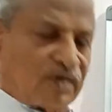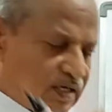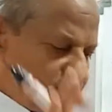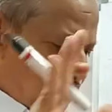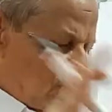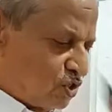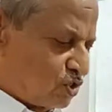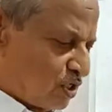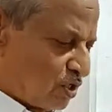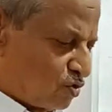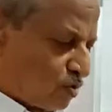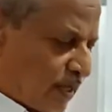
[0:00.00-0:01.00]
for
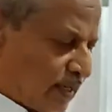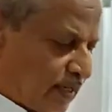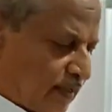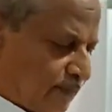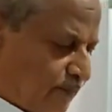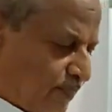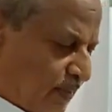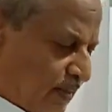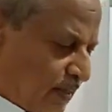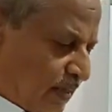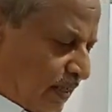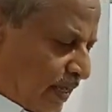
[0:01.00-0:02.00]
easier joining.
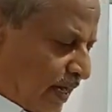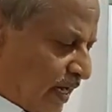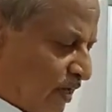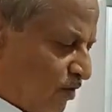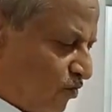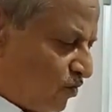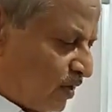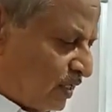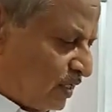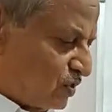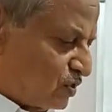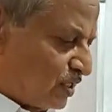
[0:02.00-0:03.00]
And
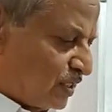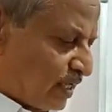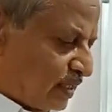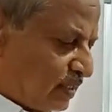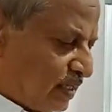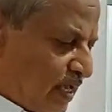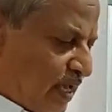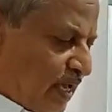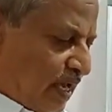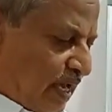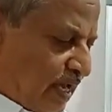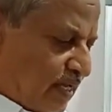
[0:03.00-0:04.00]
were is written
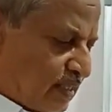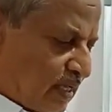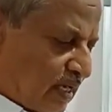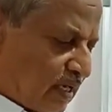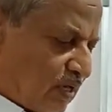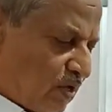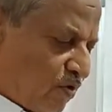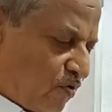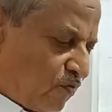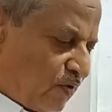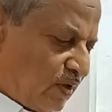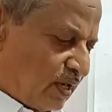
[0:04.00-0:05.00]
either
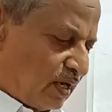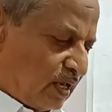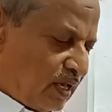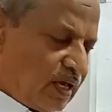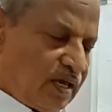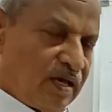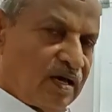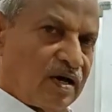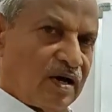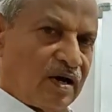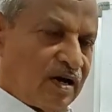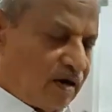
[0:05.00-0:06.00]
vere
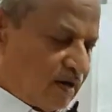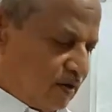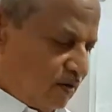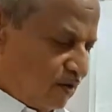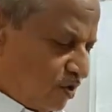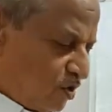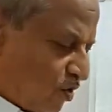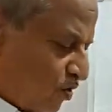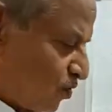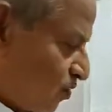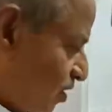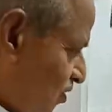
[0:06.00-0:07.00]
or
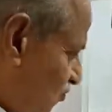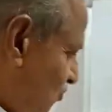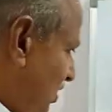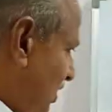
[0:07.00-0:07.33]
downward,